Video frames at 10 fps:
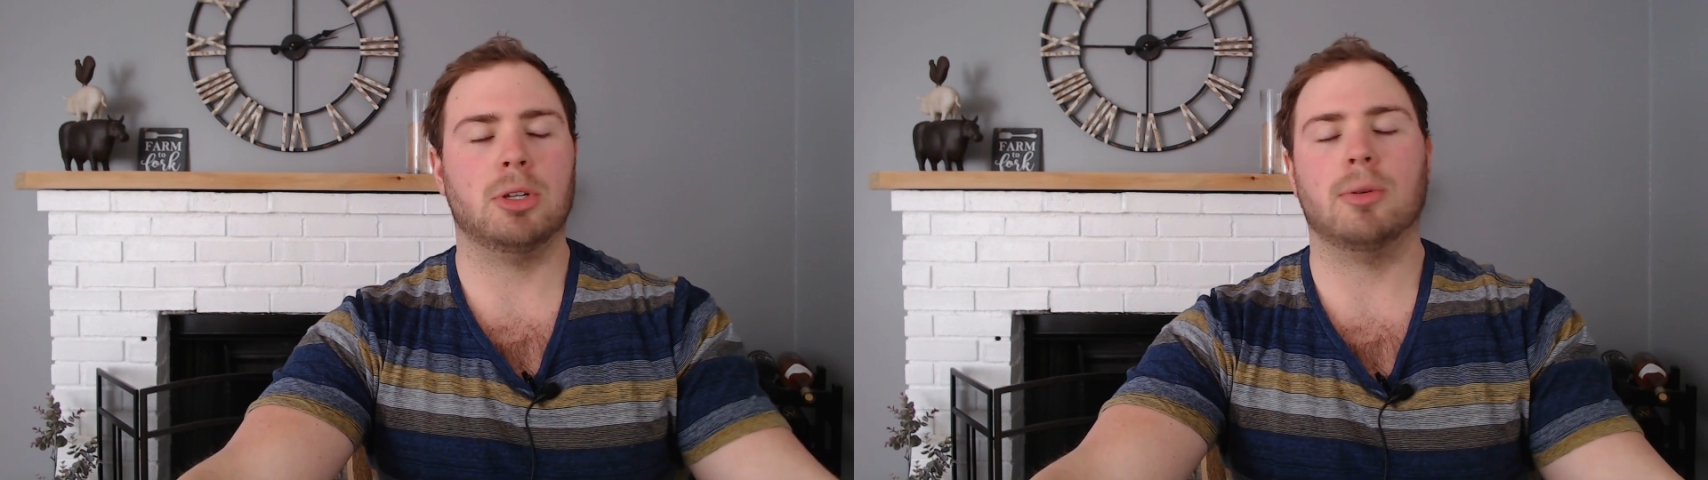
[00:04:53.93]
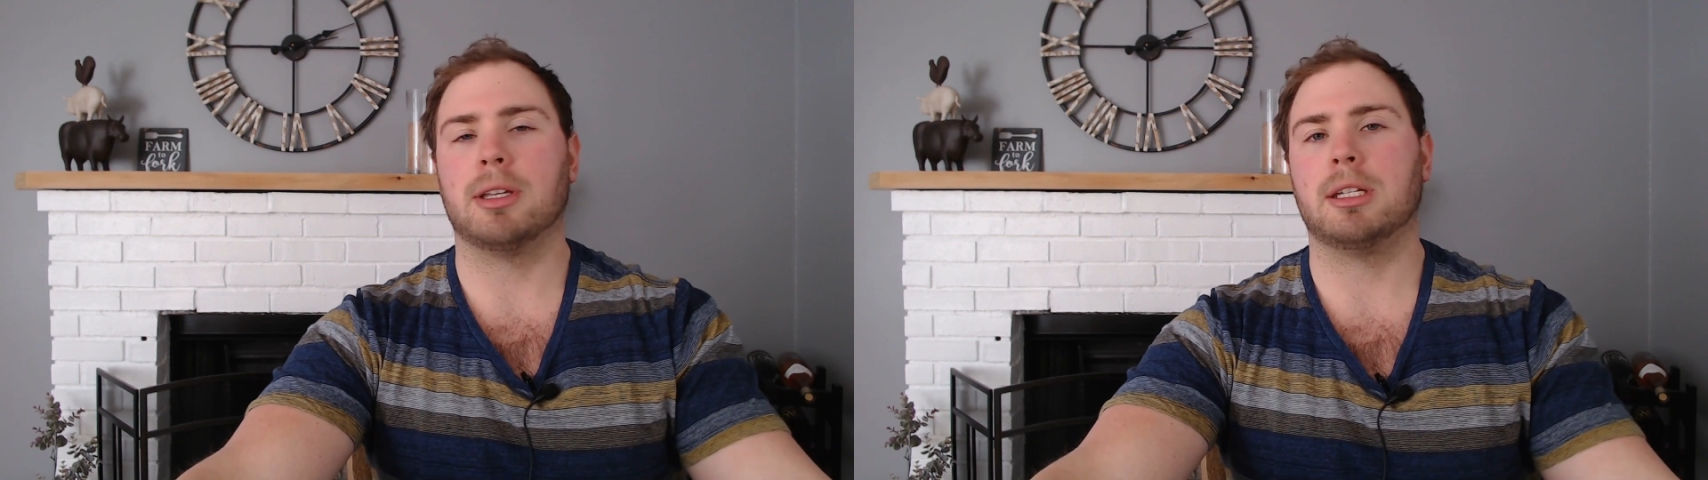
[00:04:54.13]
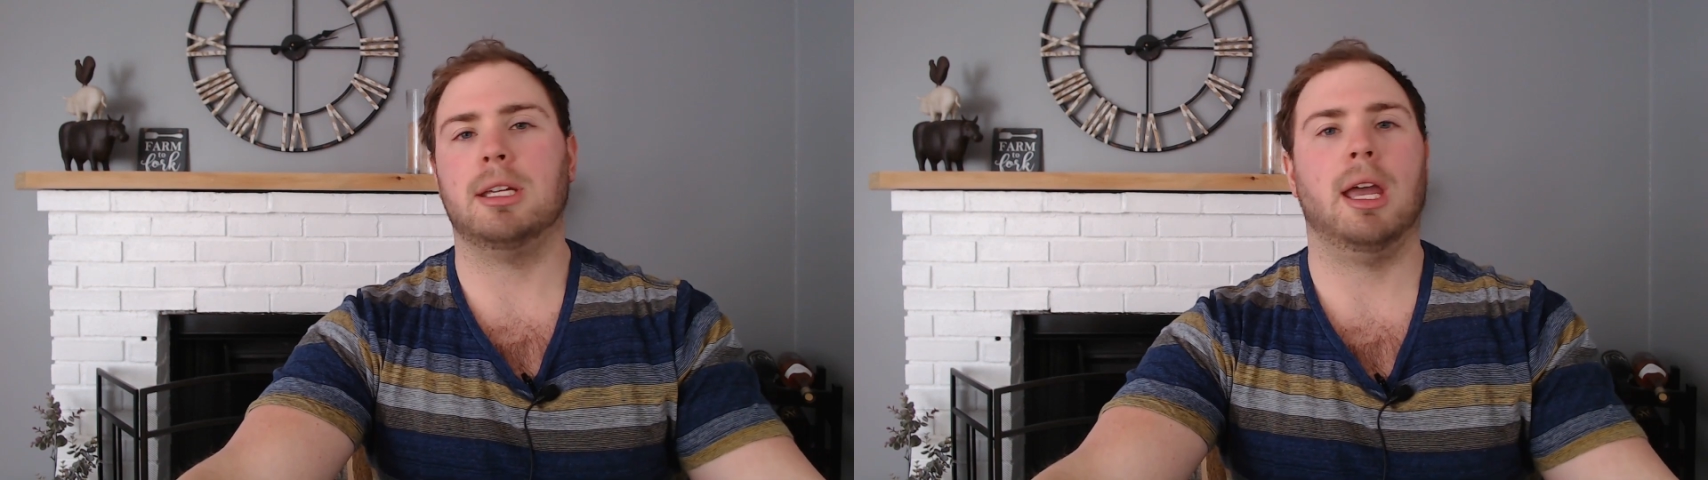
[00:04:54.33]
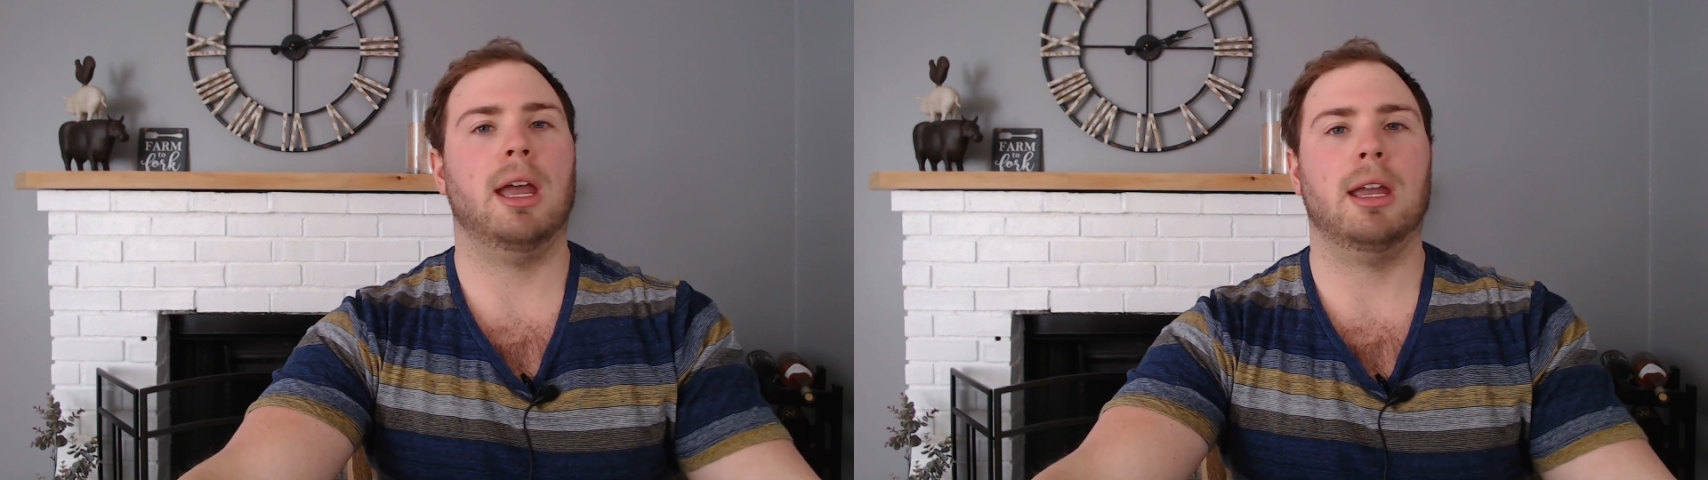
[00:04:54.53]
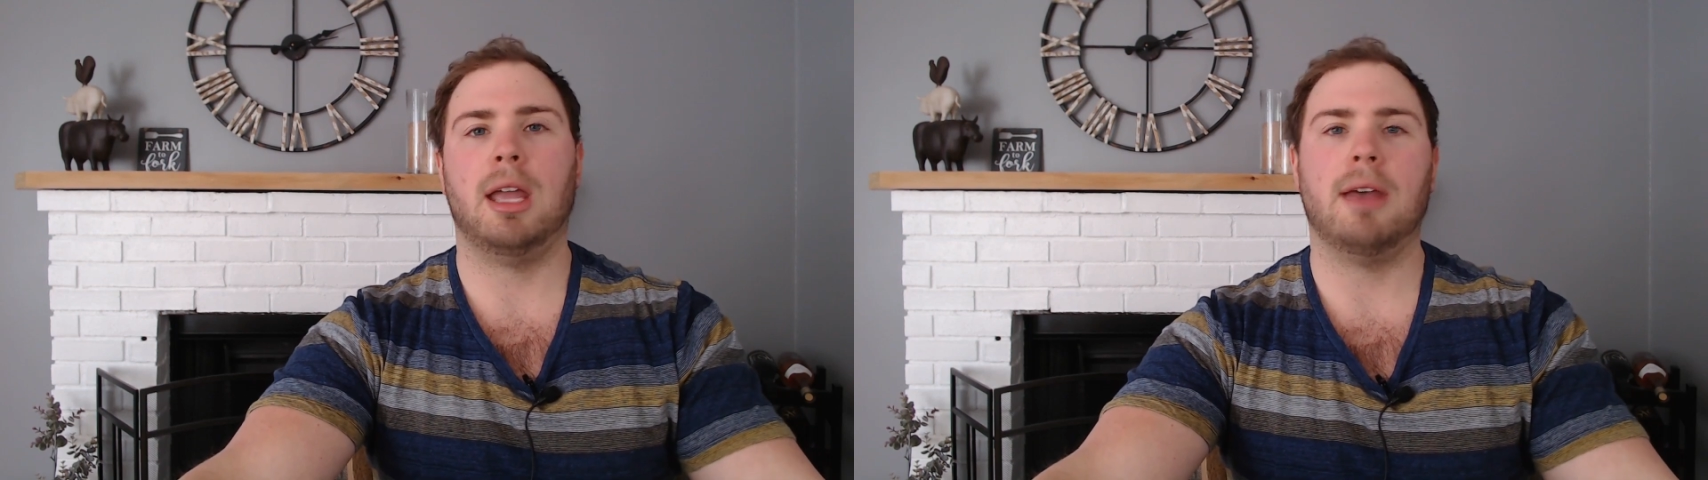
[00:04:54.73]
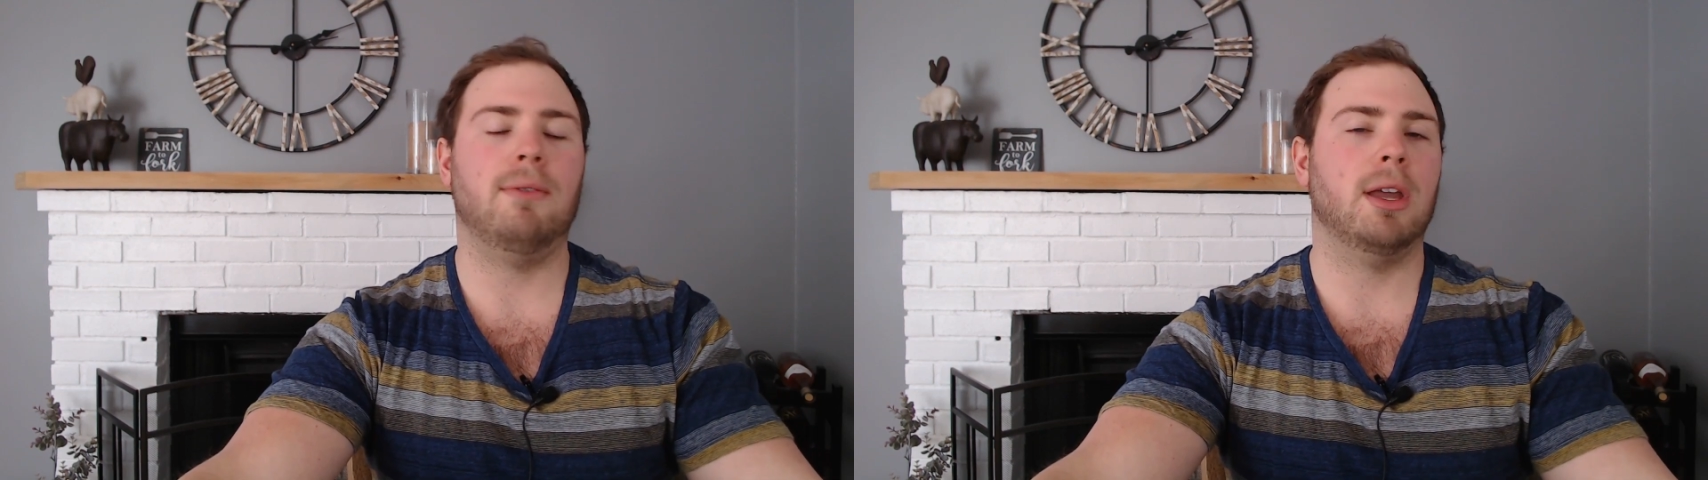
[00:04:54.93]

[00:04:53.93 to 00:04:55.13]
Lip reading: USDA,